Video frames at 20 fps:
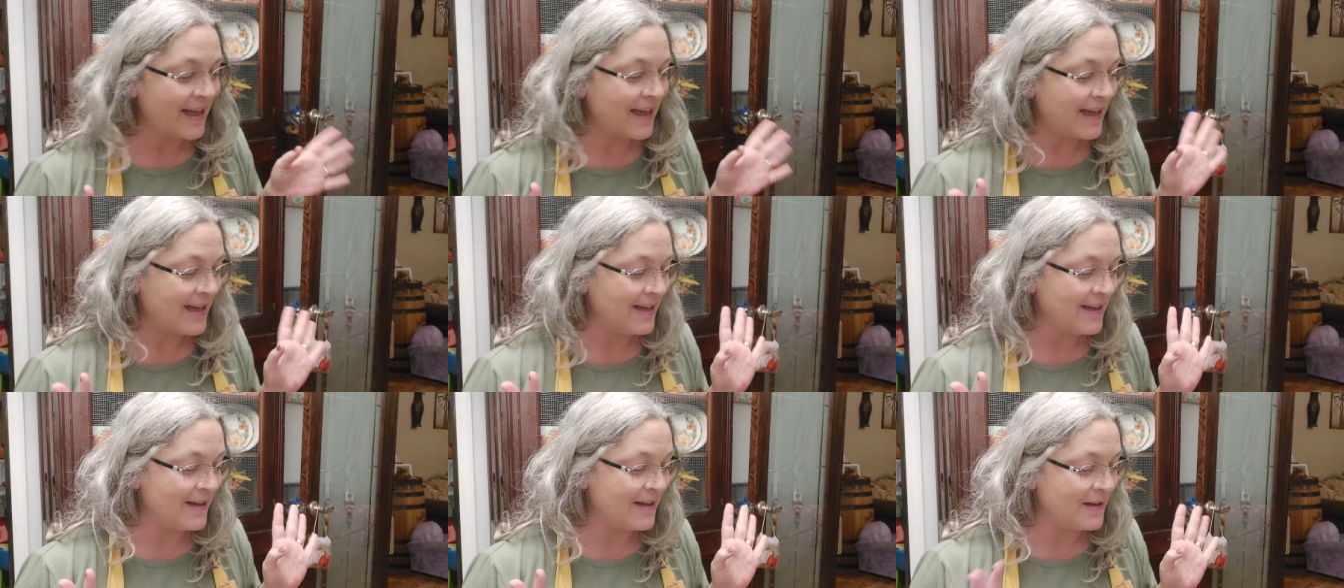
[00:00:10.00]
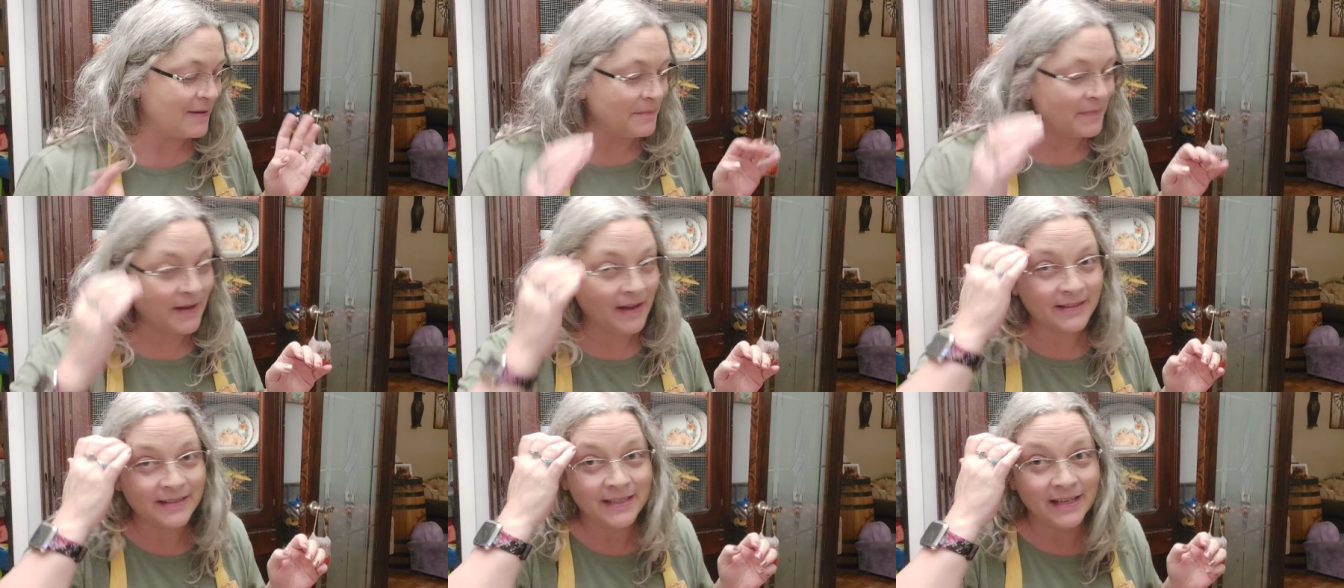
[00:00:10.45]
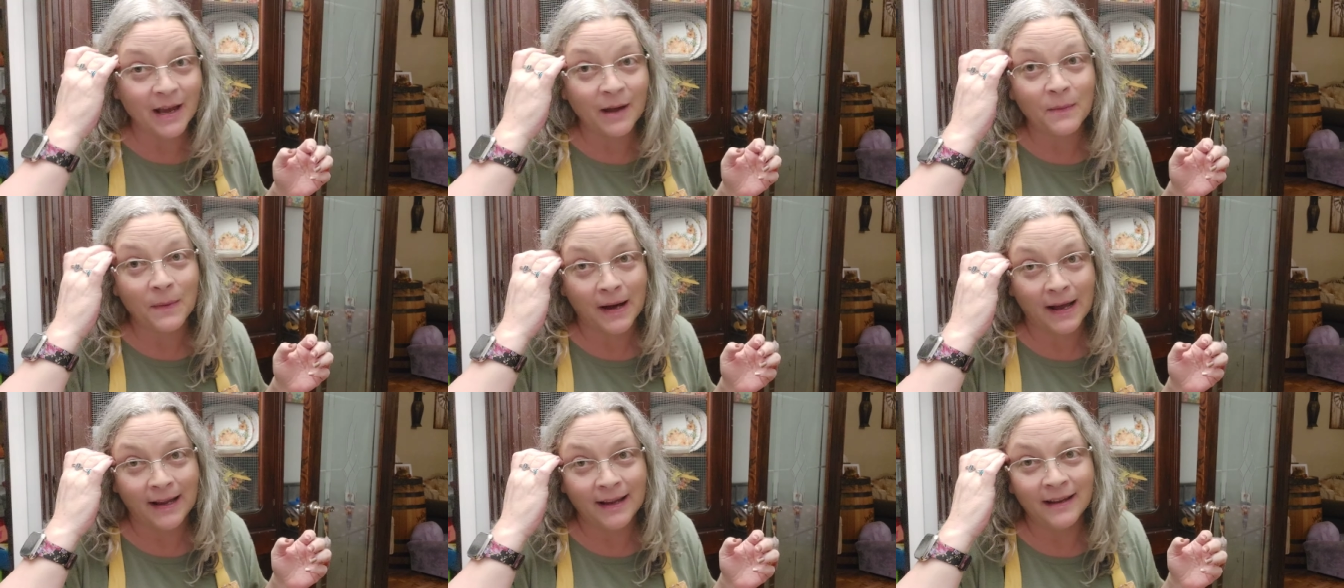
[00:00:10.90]
um,
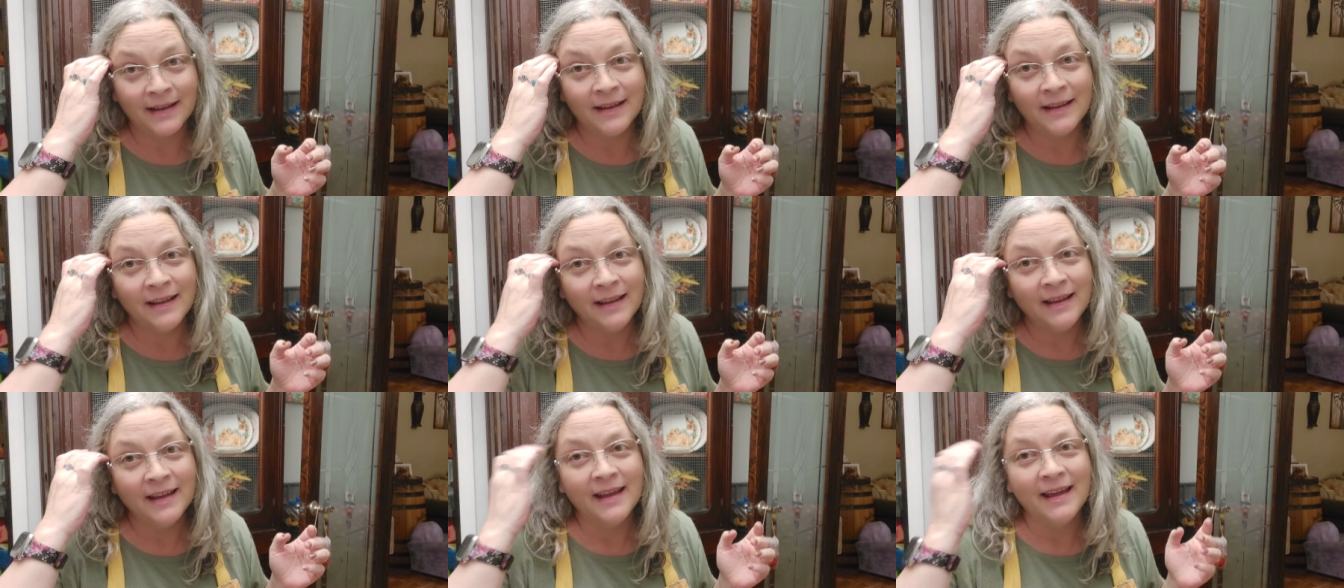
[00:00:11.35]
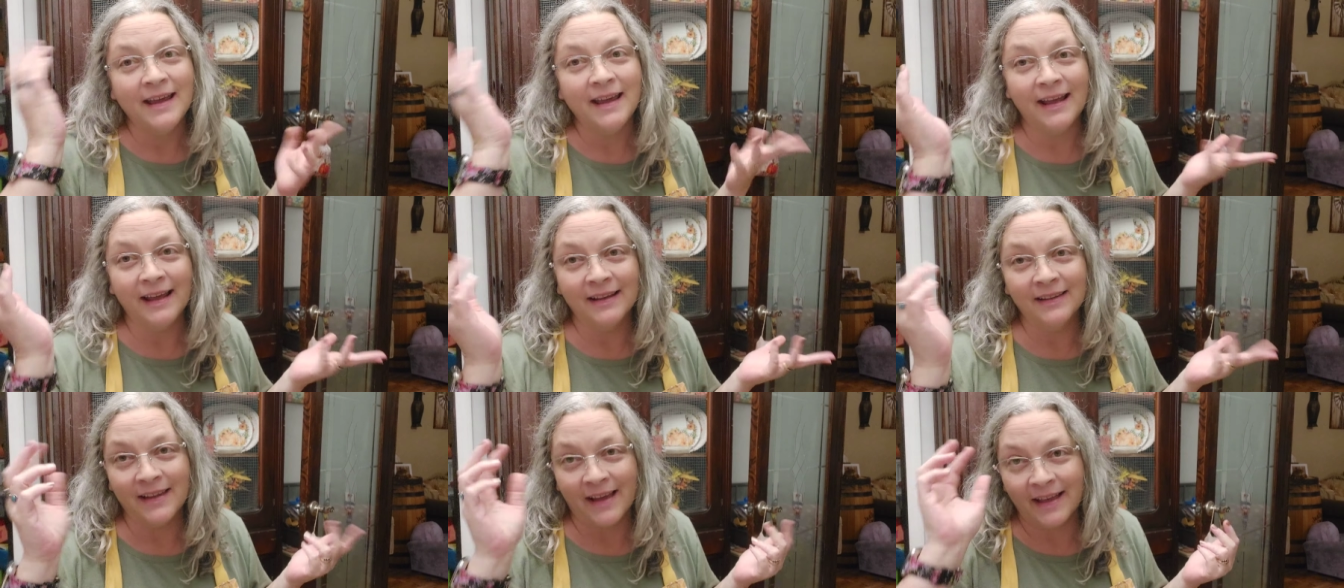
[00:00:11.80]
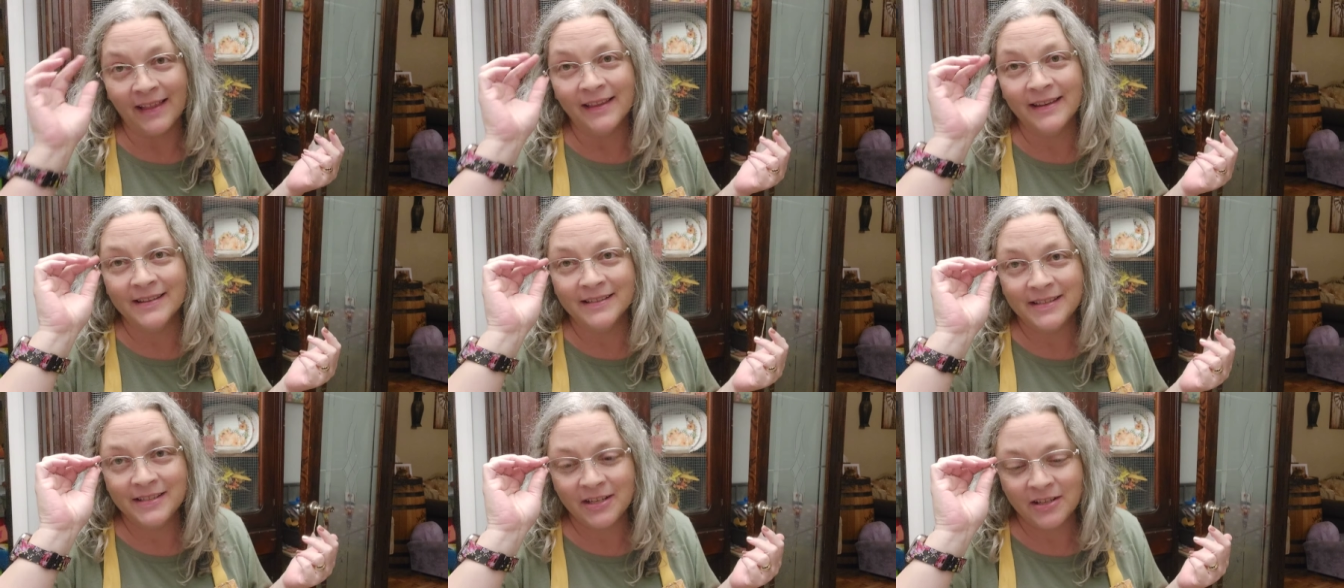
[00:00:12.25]
DIY. And
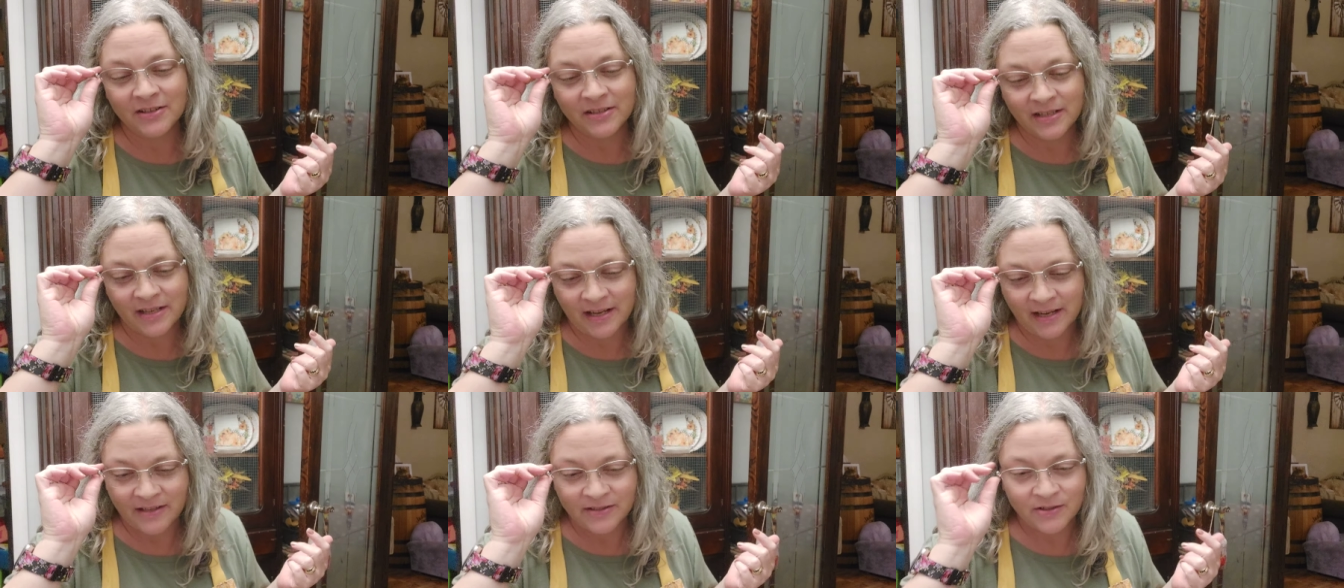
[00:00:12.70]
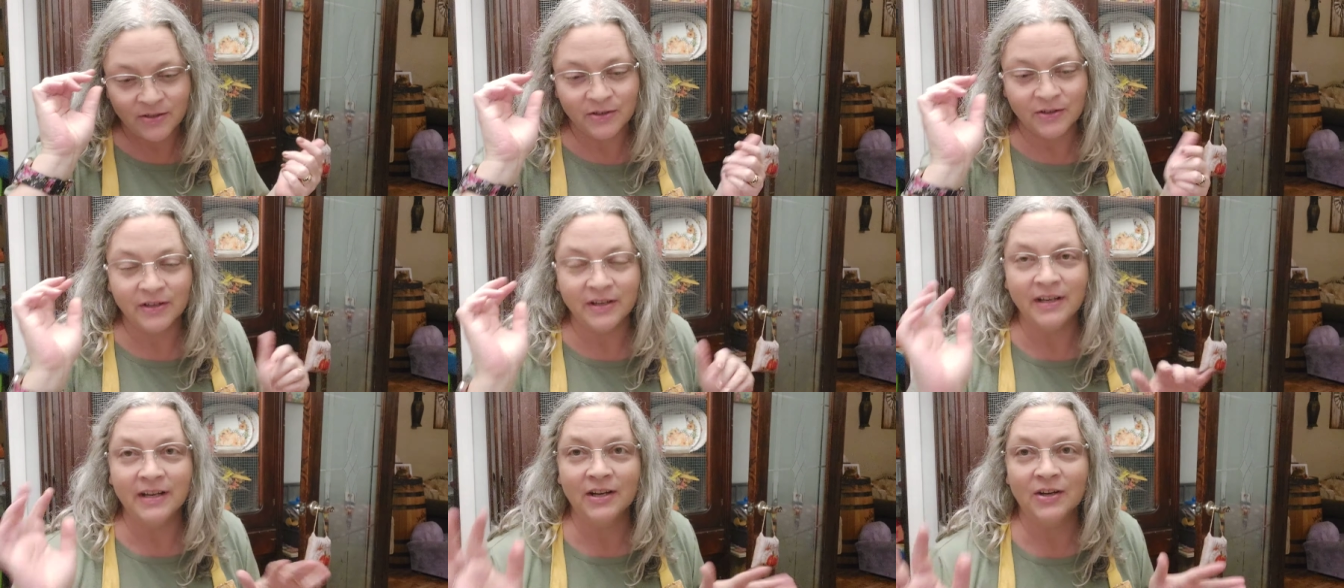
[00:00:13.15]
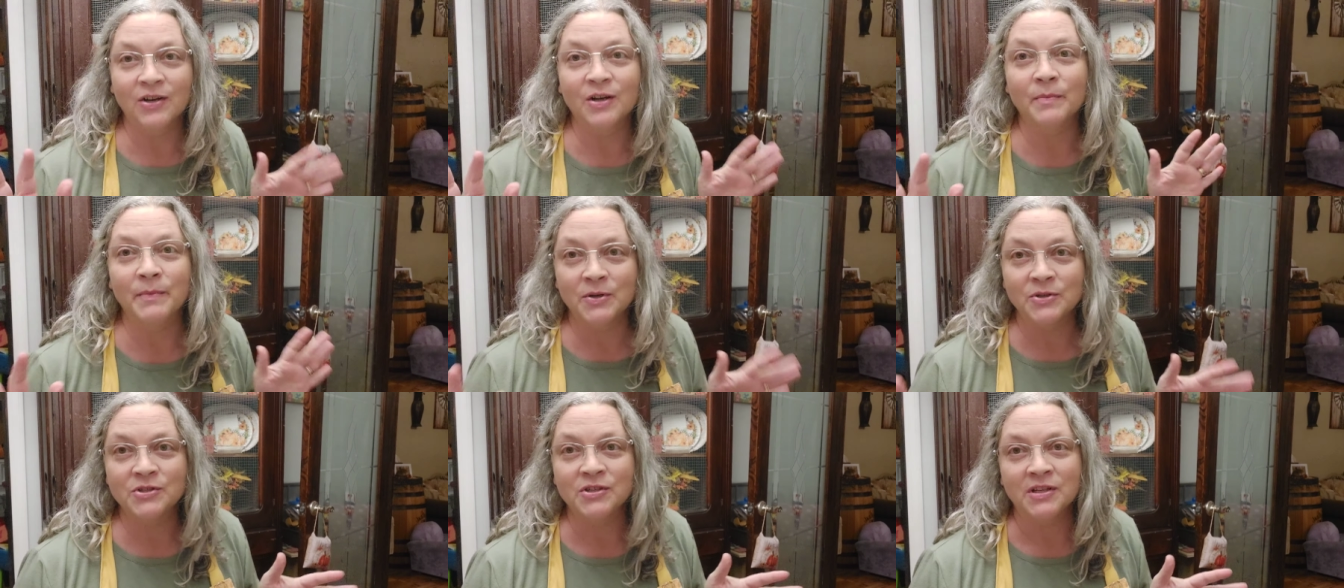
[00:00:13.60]
Lila is here today, so you're going to hear
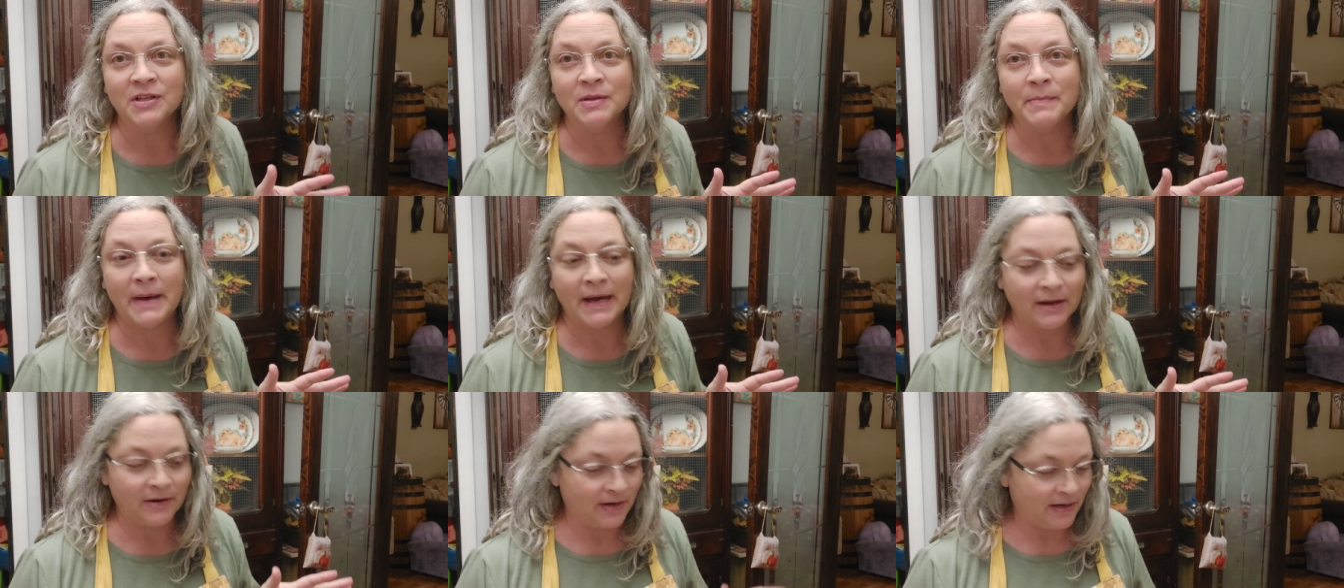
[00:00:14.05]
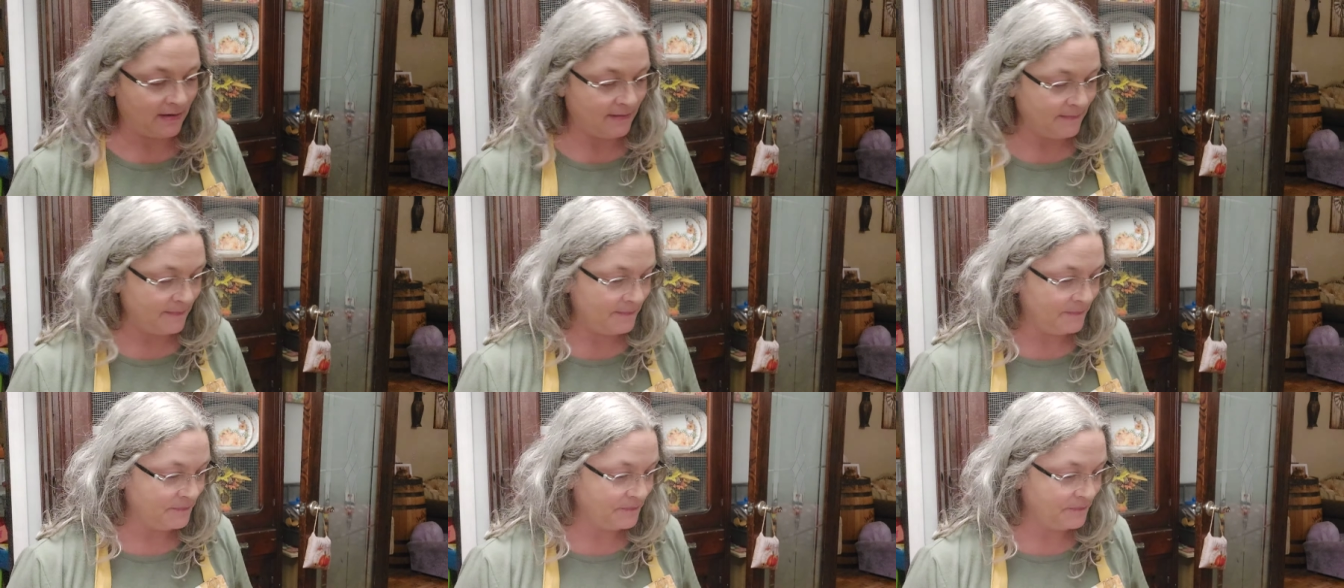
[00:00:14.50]
commotion in the background.